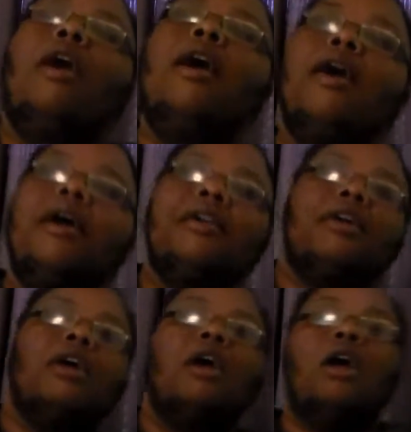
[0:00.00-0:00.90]

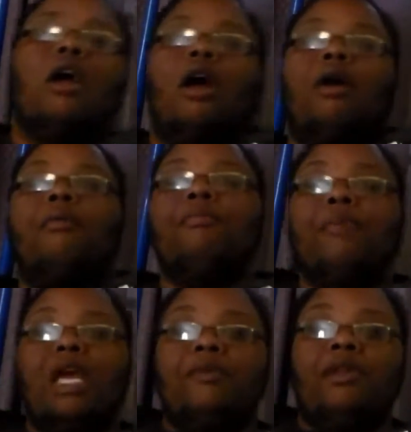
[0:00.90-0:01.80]
and
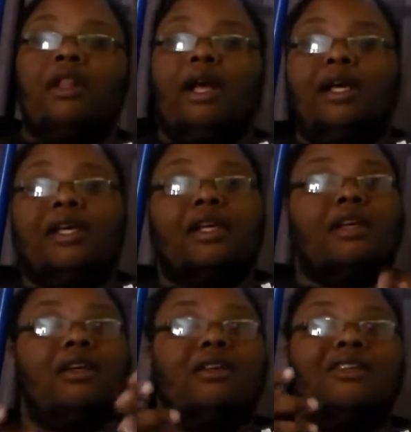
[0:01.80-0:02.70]
maybe
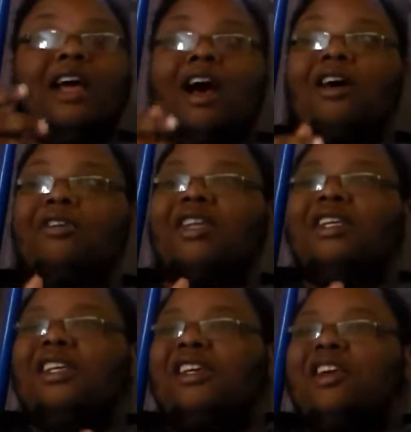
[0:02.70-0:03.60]
like now
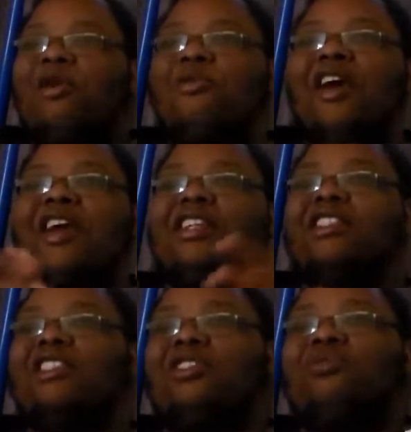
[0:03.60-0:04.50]
like he can come back
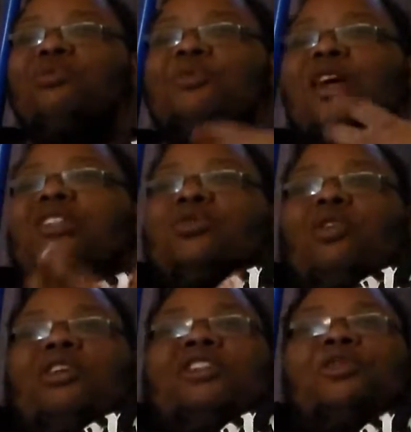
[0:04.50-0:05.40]
and just reprise his
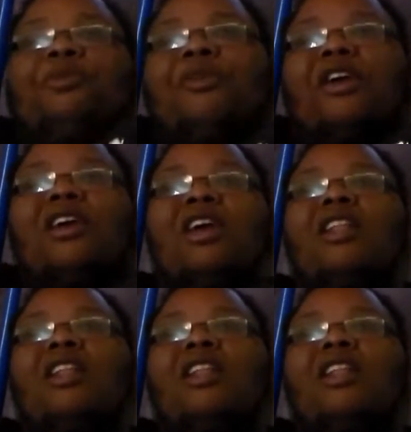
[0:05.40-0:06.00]
role as Superman.